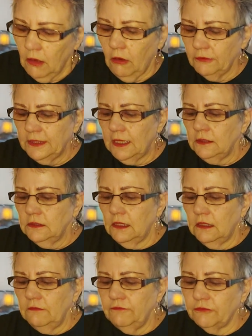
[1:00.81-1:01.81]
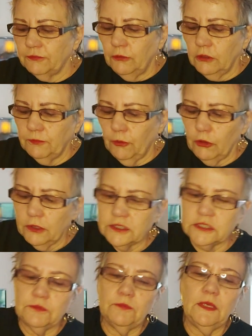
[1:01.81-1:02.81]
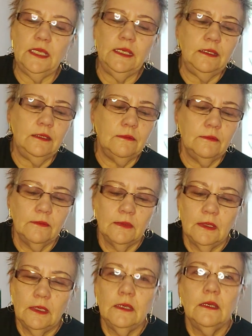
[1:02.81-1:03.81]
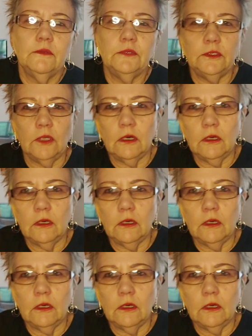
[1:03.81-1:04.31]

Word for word: All that I love is more important to me than